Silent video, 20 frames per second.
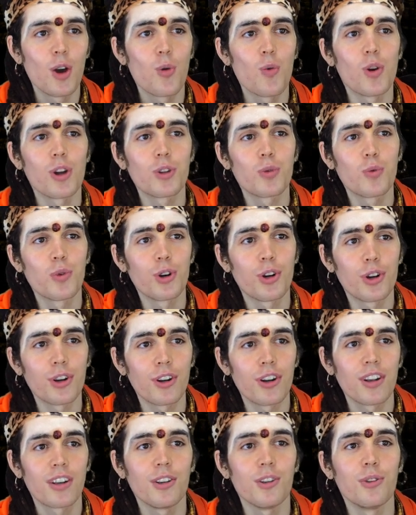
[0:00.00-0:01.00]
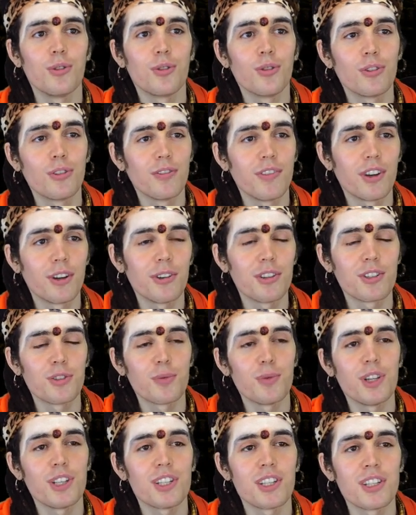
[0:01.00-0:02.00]
What were, you know, the various
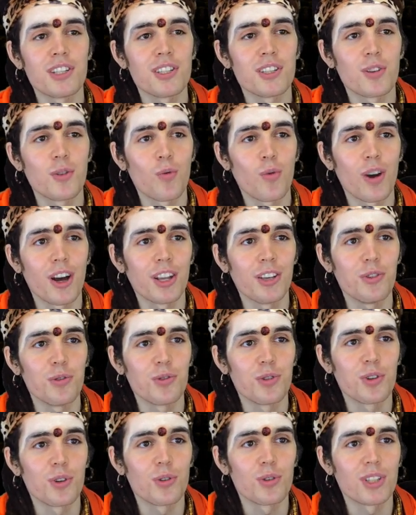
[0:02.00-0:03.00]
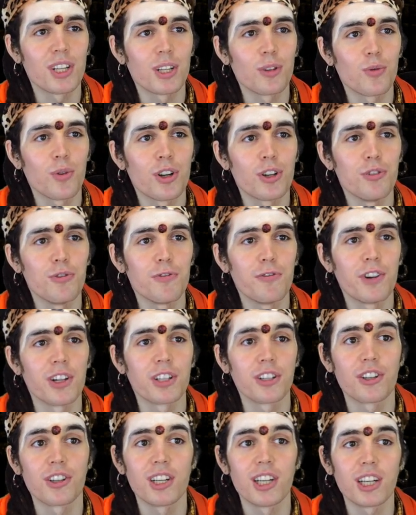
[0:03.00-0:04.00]
reasons why you chose that one, you
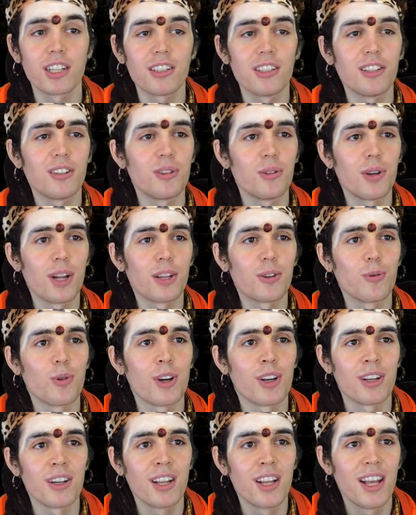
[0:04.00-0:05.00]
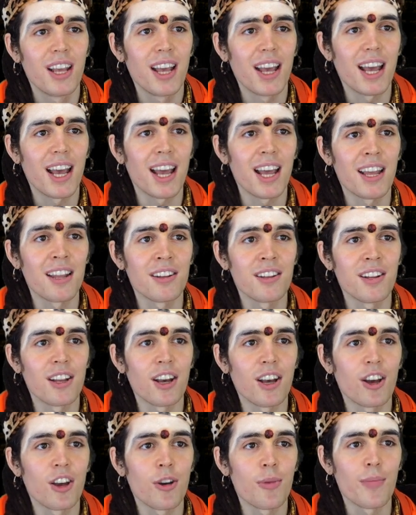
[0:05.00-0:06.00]
felt connected to that one,
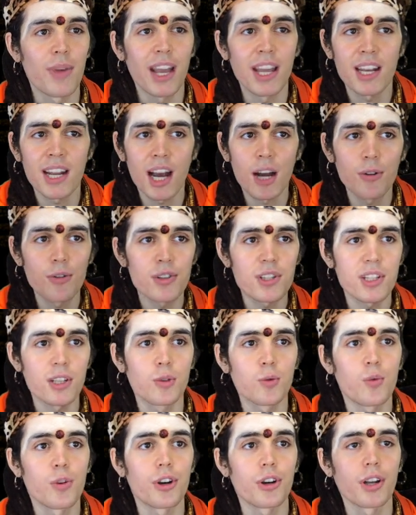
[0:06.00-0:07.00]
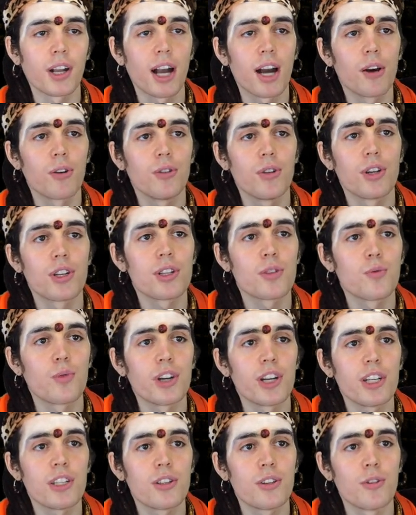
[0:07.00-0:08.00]
and how does it work? What
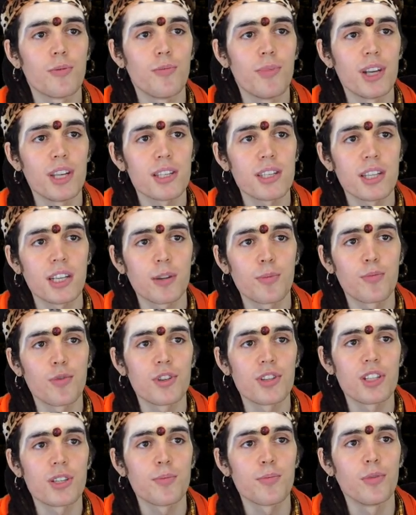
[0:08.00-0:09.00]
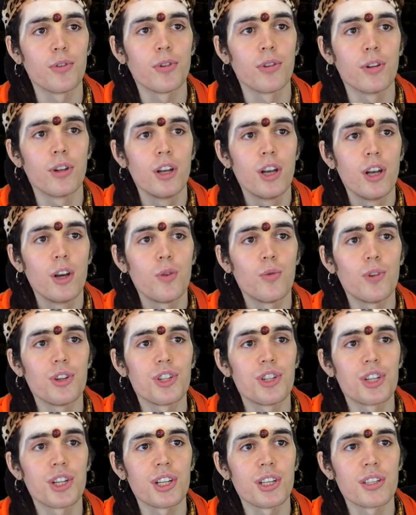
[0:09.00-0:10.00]
is the basic principle
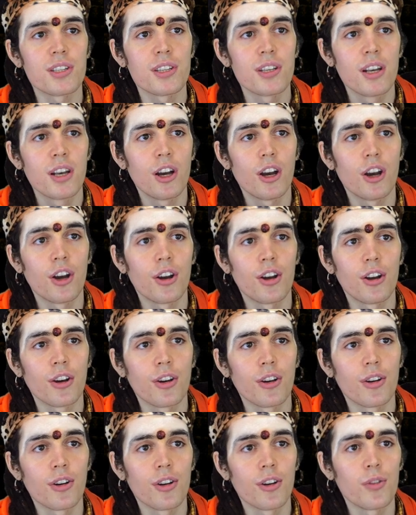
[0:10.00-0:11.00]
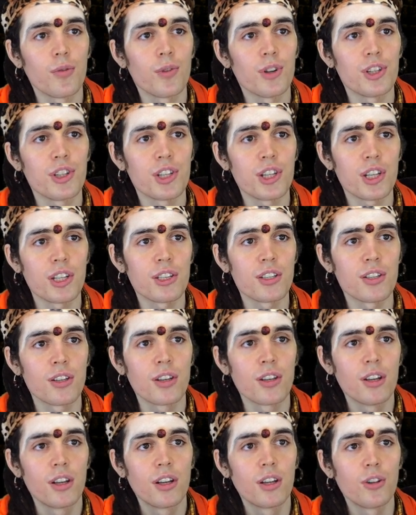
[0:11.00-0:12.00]
which is
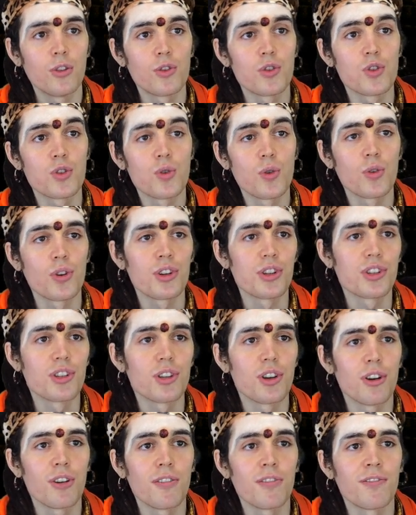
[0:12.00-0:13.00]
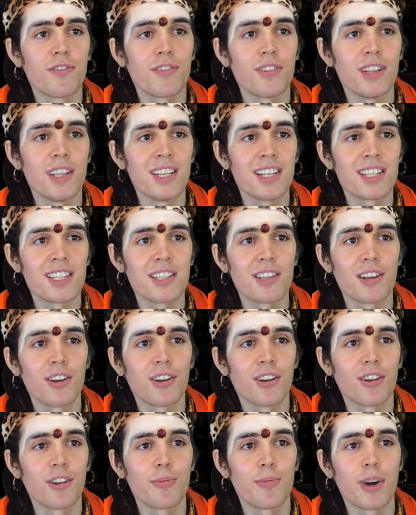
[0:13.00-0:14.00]
the source of this
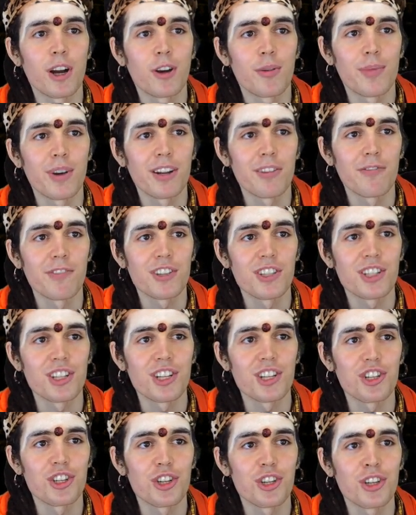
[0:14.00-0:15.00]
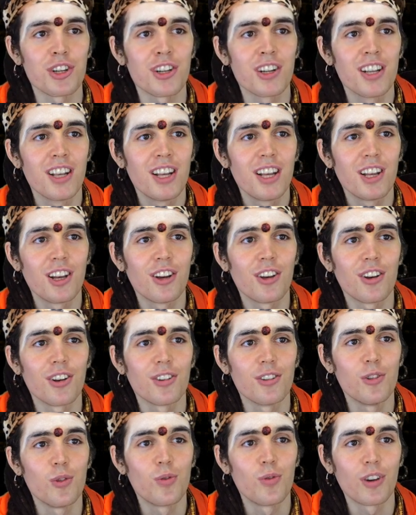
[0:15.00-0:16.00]
paramanifestation,
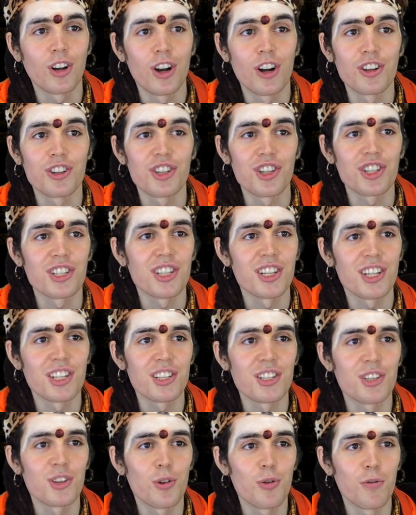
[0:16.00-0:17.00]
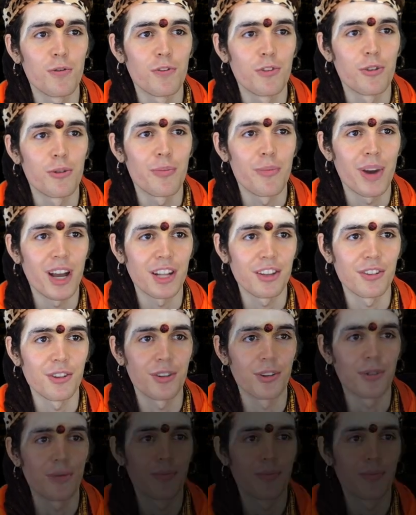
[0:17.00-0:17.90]
the consciousness over matter?